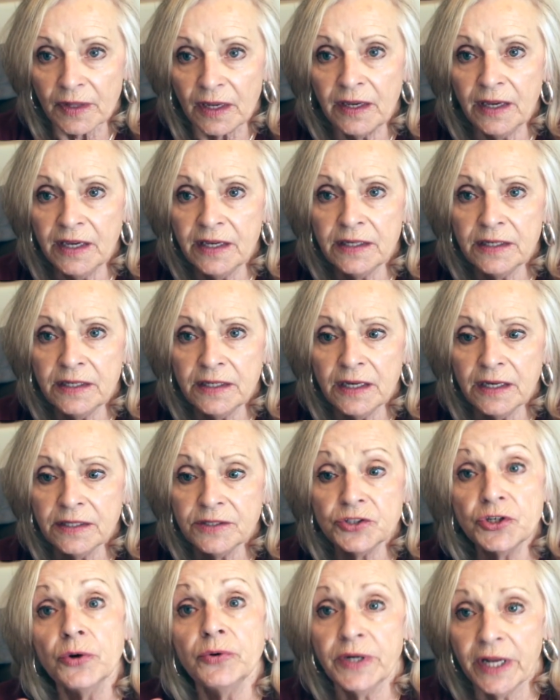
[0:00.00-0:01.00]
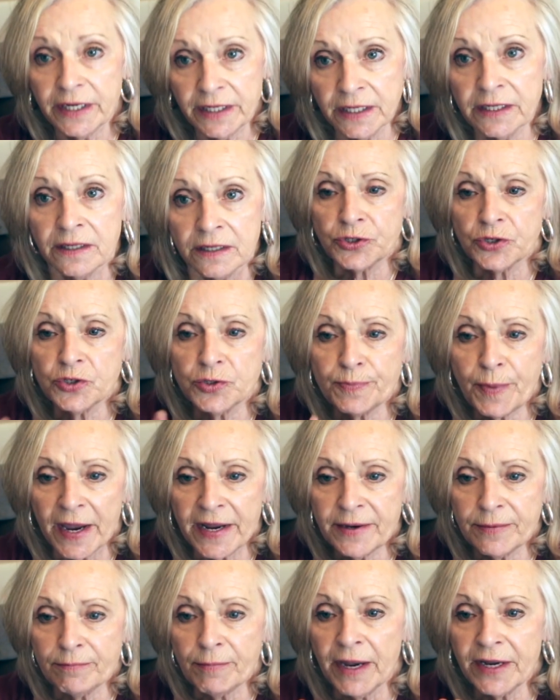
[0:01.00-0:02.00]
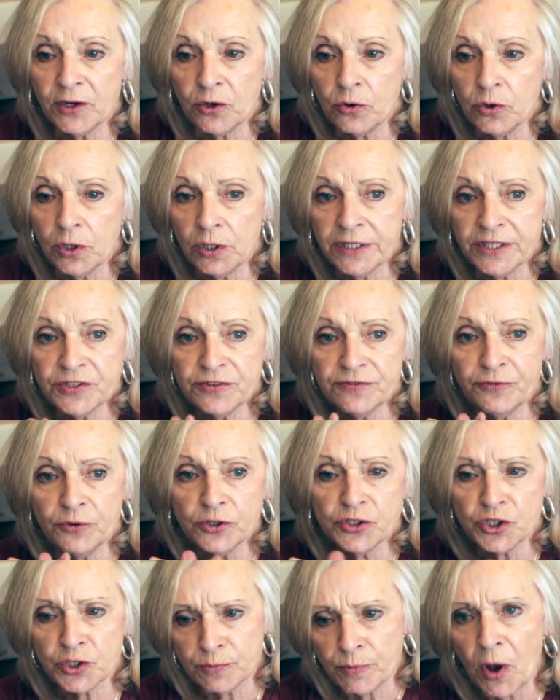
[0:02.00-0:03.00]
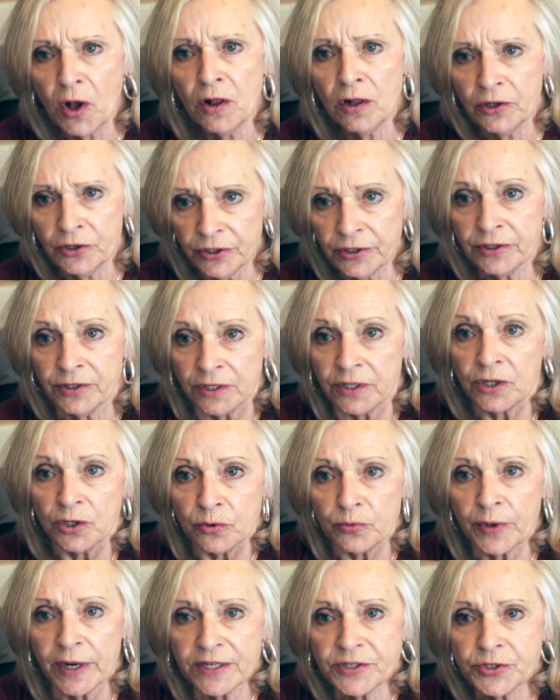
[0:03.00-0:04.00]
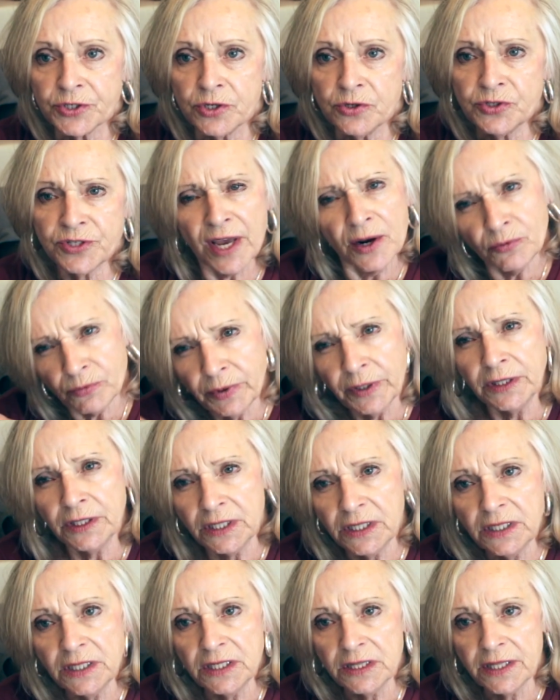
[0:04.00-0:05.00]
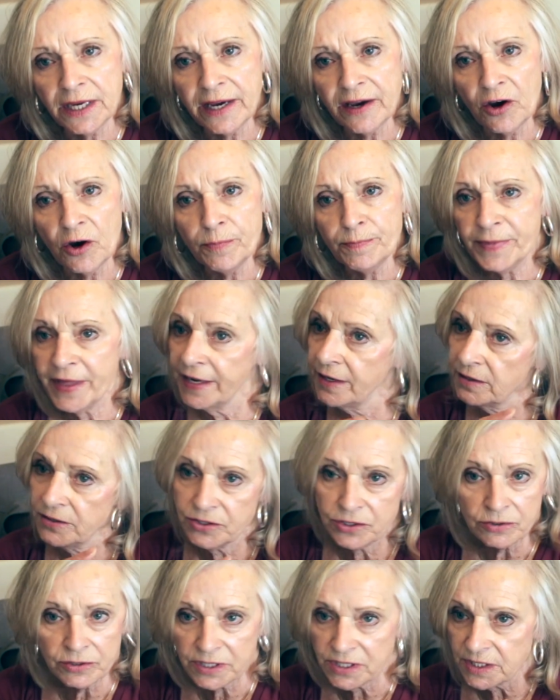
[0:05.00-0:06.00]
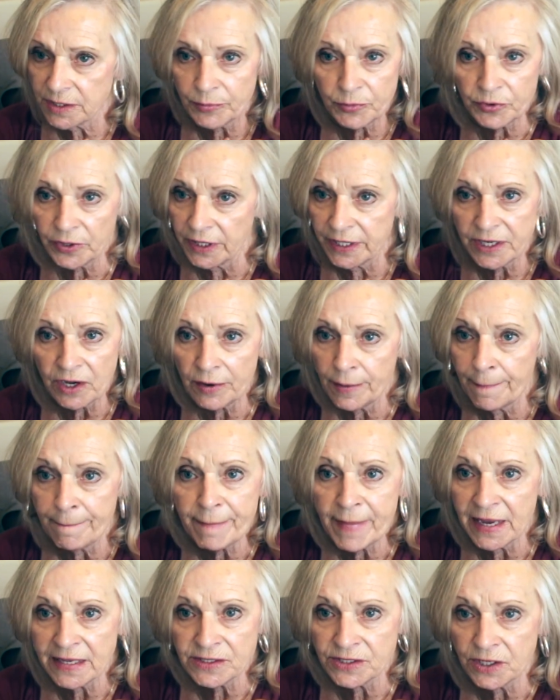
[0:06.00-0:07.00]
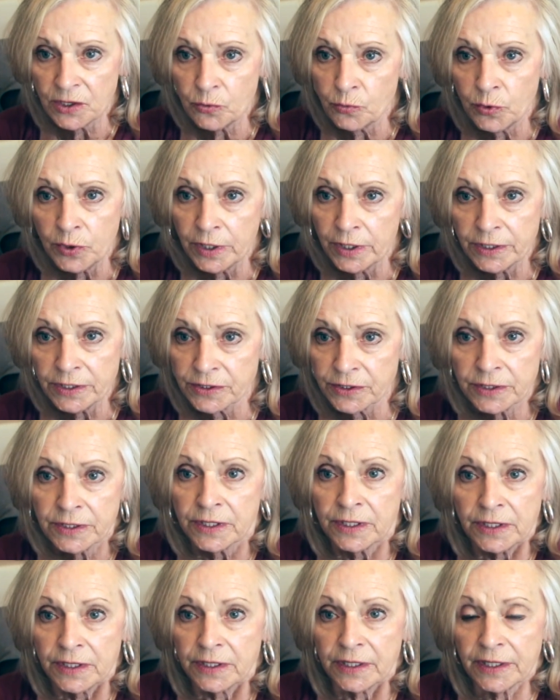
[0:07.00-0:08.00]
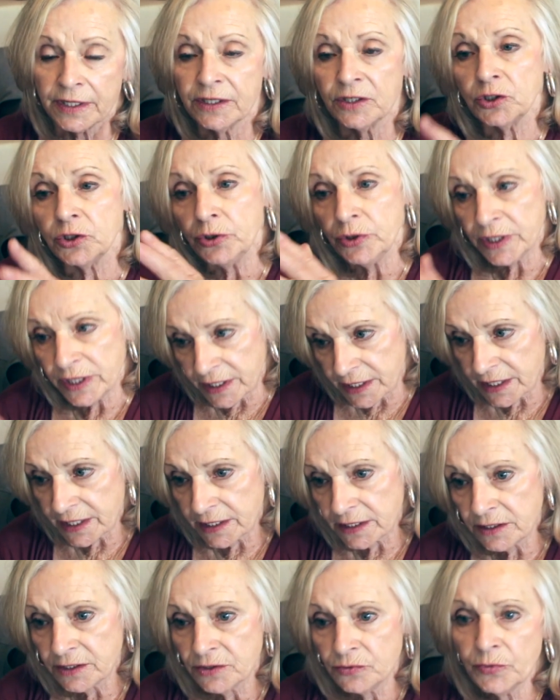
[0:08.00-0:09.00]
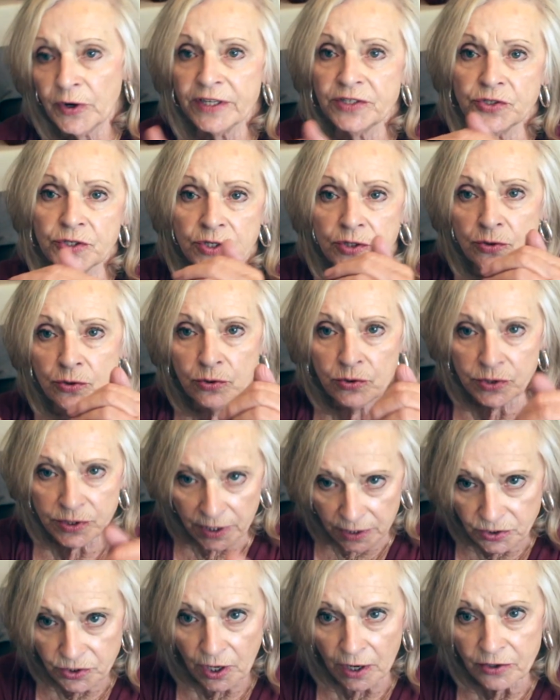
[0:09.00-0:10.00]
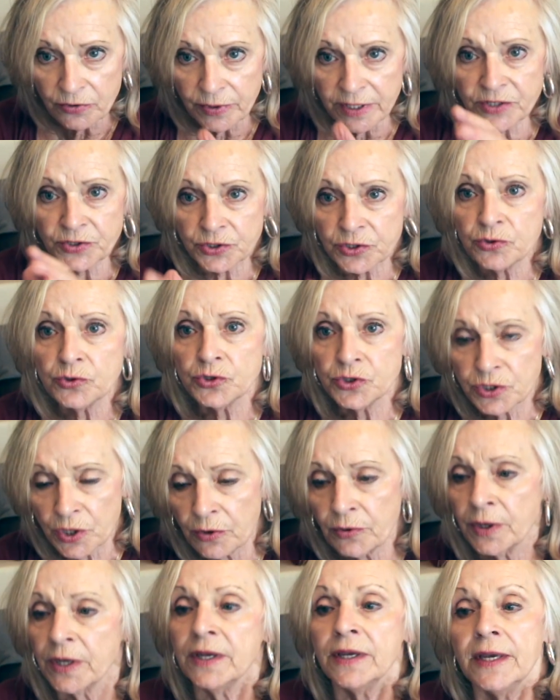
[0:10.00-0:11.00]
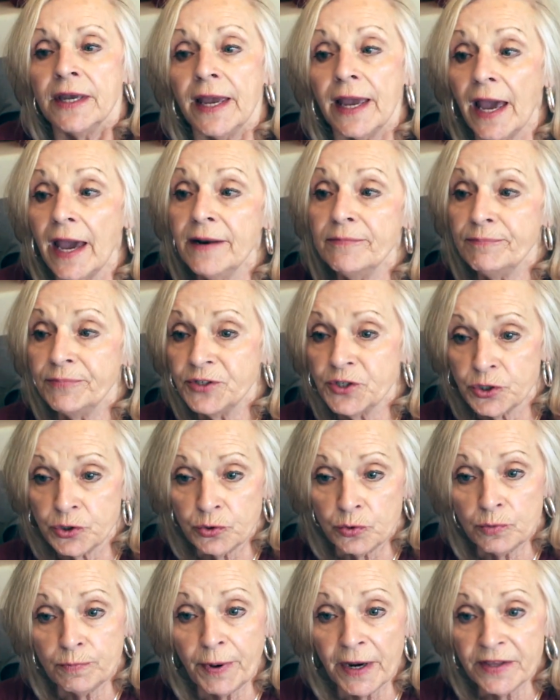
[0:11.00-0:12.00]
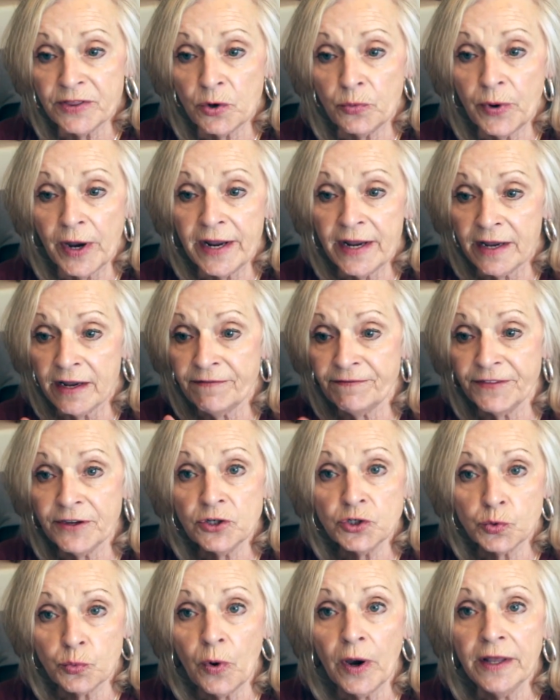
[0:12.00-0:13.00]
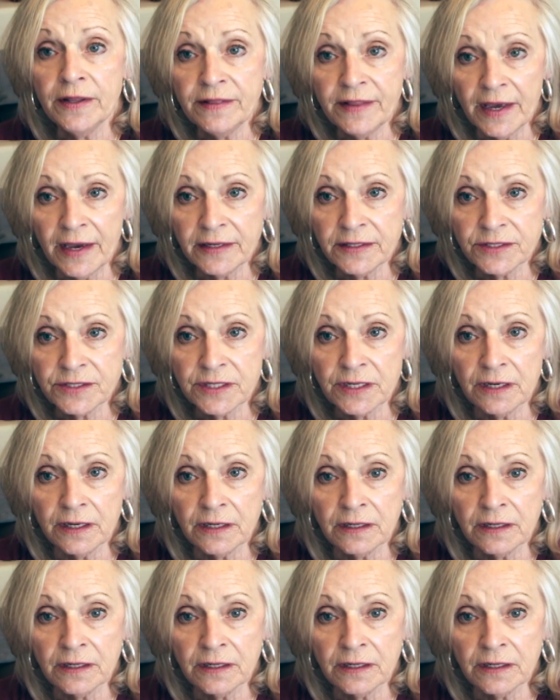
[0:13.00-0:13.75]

in donating. Because my goal is for smaller rescues that really need the help, that are doing some really amazing work, including kitten rescues and dog rescues. So, and two, by the way, if there's one that